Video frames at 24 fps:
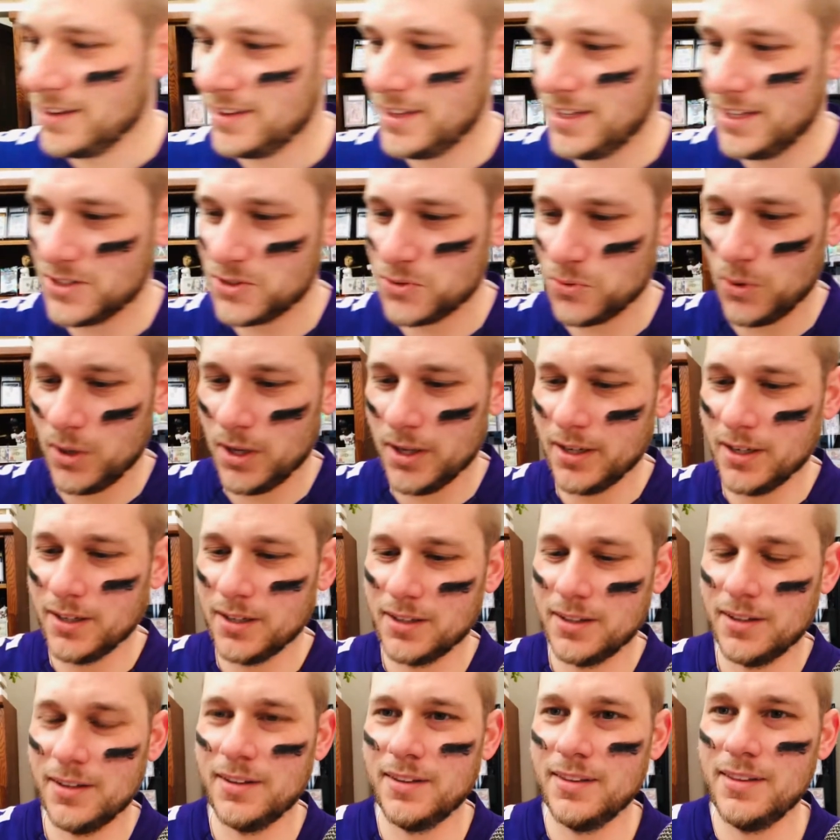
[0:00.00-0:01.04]
this one,
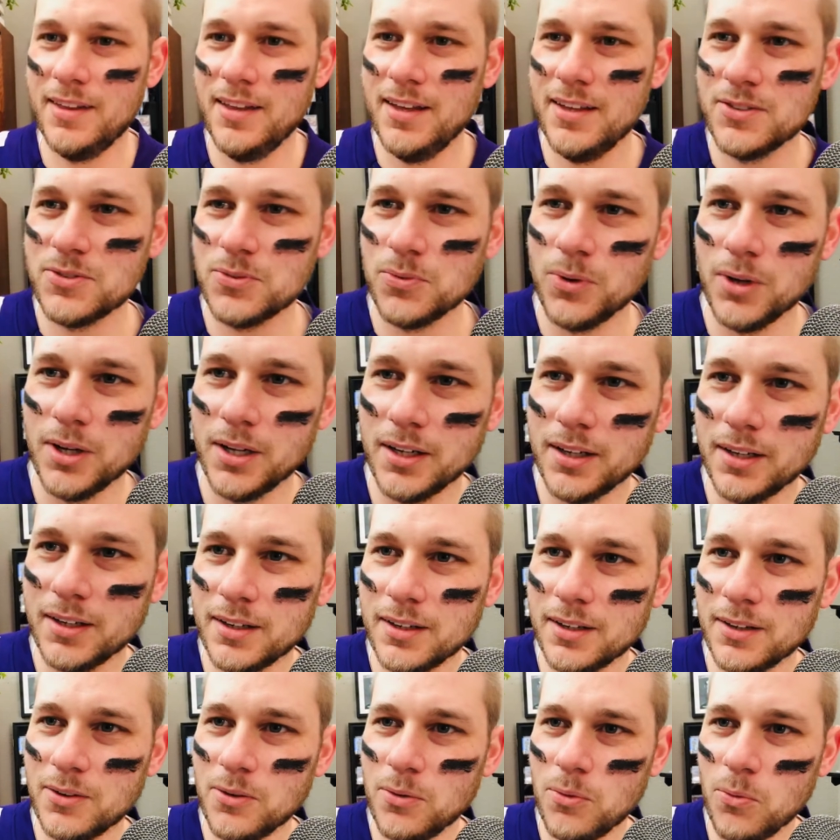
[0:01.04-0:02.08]
this one.
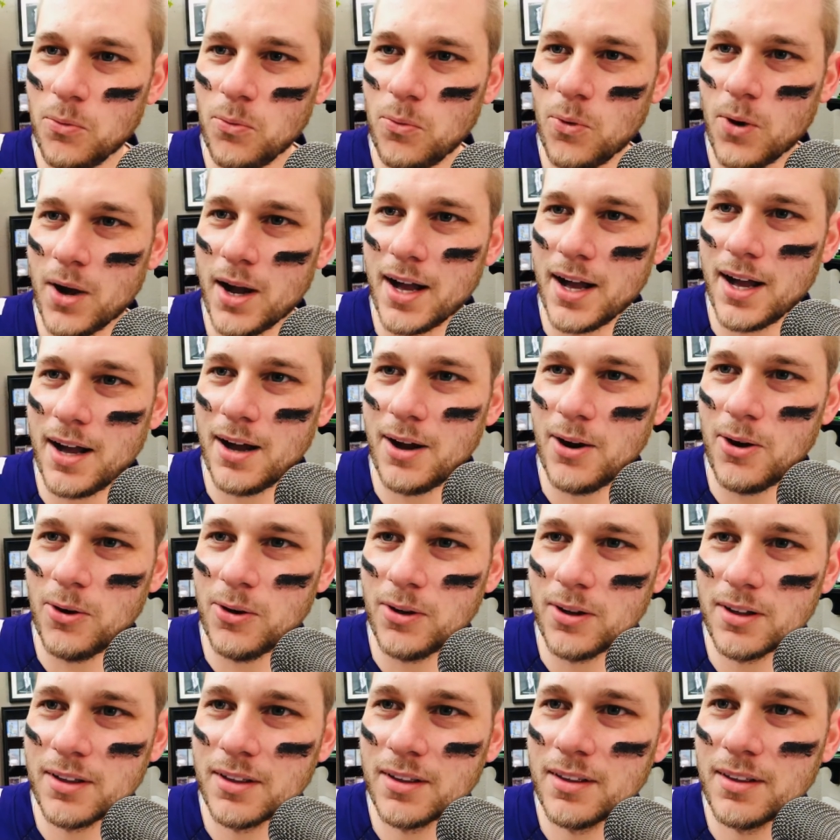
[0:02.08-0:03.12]

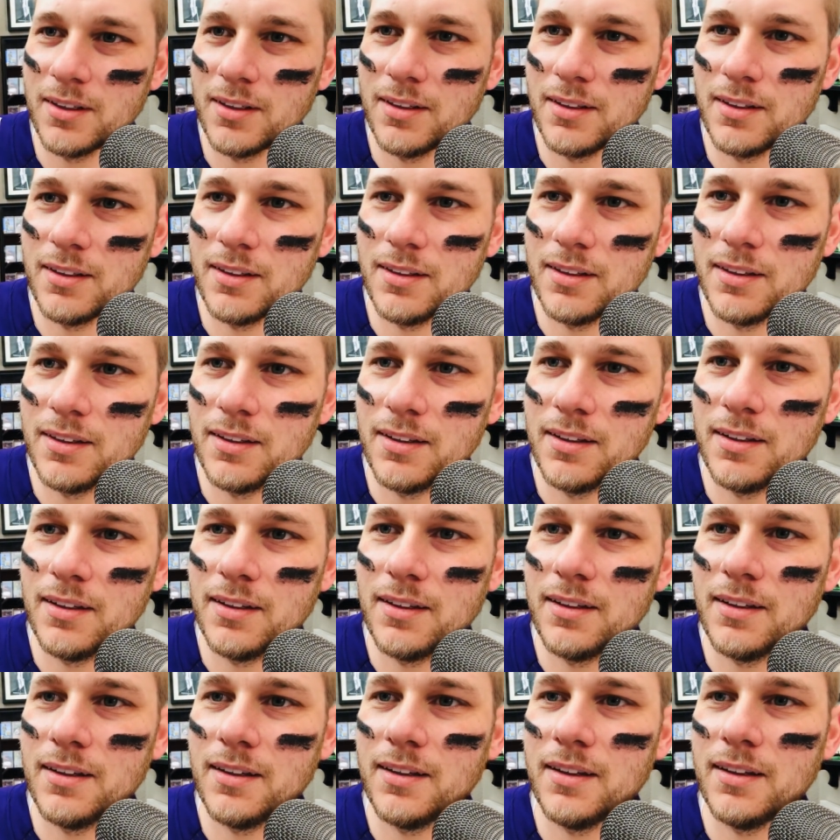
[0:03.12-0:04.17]
Wow.
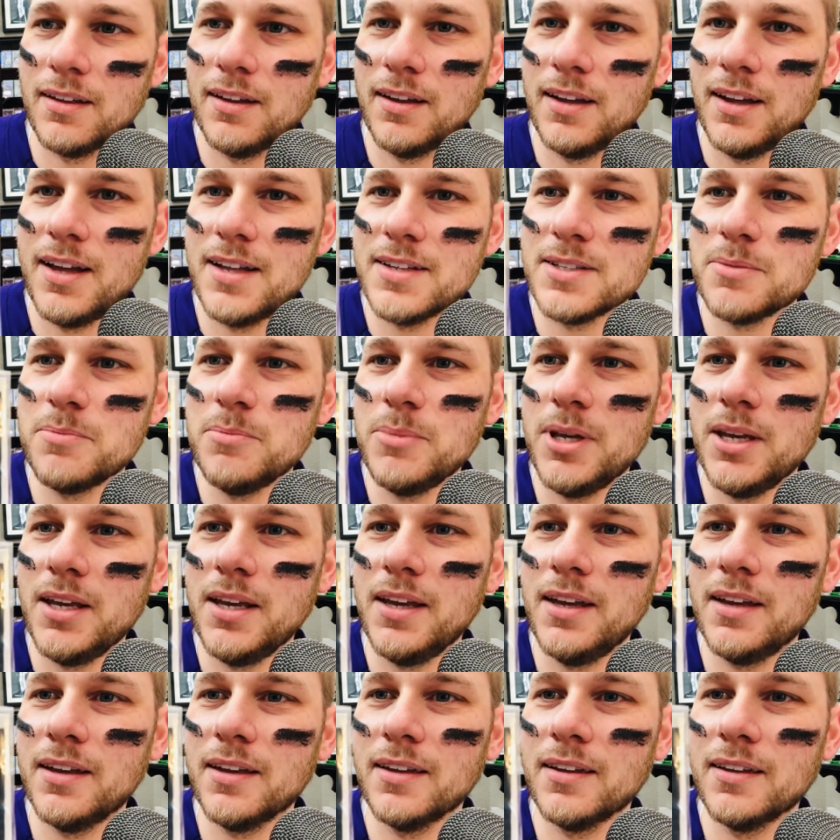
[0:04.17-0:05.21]
That's
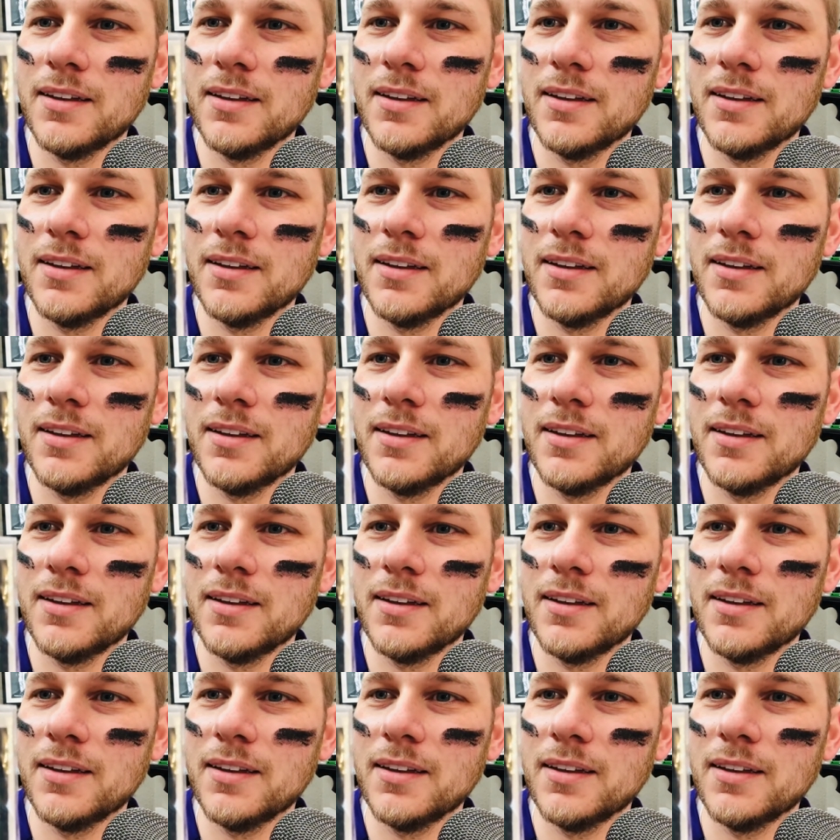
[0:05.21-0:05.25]
me. uh,